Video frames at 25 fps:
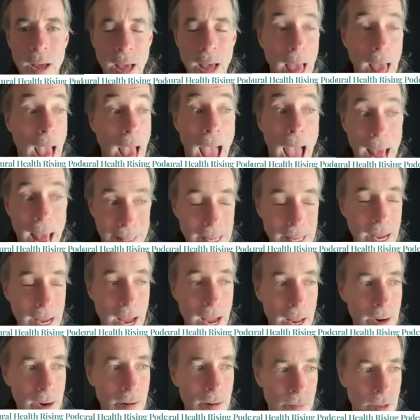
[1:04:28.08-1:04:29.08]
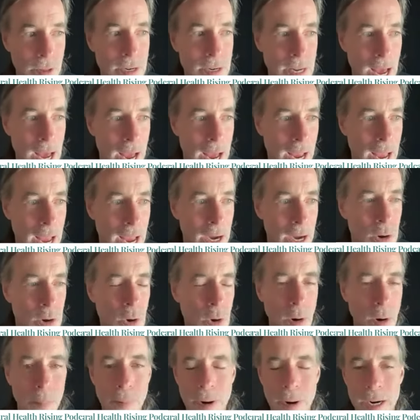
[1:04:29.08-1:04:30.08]
at the end of the day, a
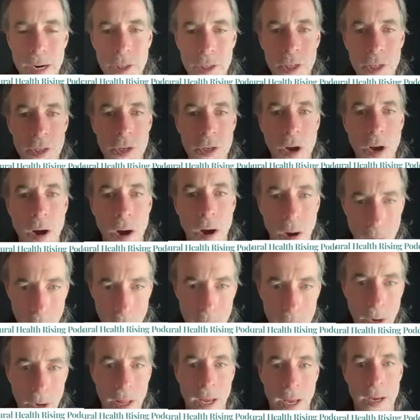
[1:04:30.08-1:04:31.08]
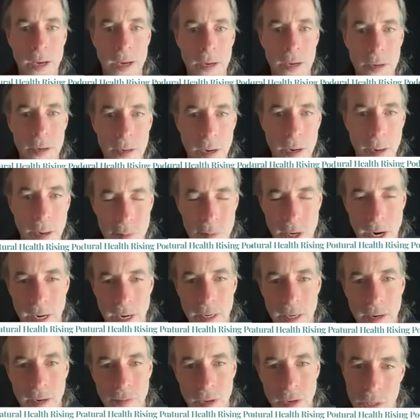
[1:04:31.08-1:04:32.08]
corporation's only
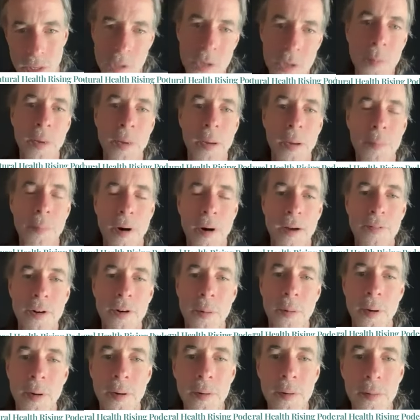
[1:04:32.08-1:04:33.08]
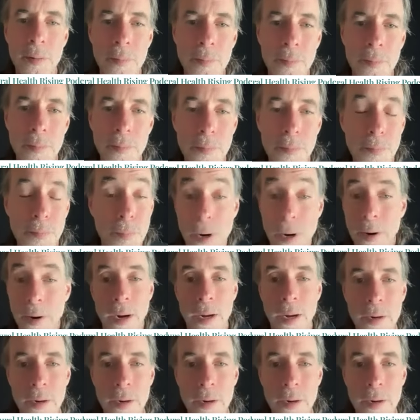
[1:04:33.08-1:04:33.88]
objective is to be profitable, period.